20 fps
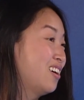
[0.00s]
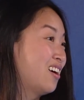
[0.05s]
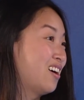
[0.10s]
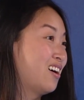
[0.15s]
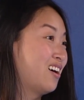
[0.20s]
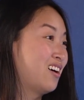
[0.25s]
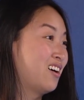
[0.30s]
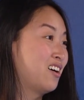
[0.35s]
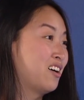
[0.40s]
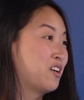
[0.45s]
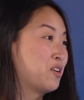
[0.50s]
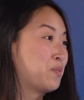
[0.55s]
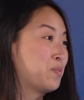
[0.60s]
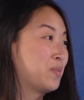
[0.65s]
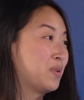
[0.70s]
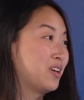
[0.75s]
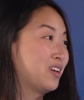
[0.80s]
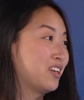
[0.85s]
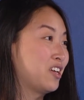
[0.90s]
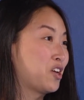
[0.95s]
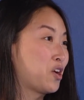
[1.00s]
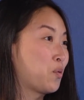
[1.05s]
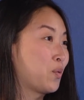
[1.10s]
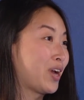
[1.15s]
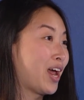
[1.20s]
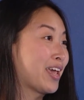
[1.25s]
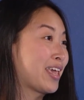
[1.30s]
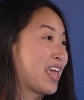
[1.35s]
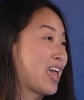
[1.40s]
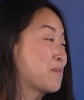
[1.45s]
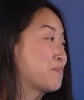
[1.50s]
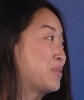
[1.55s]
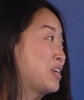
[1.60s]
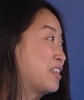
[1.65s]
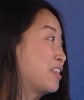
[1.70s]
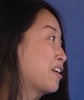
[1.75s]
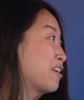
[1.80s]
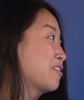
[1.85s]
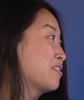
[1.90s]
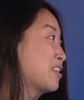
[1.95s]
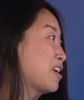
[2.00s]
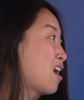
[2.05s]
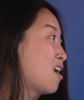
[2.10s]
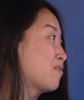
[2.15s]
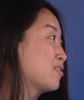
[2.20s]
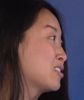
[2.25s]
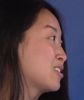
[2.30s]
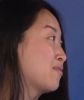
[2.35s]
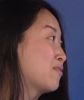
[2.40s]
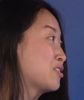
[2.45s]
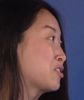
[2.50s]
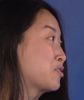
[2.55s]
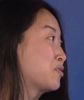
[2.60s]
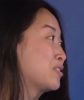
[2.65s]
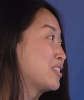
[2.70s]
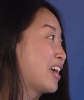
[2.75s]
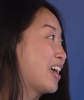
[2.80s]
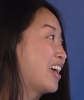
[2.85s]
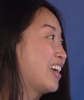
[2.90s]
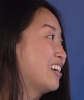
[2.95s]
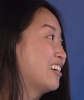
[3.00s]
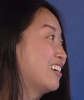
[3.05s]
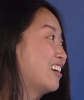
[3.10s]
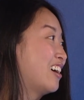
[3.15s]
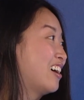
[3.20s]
When I can't be there in the office every single day,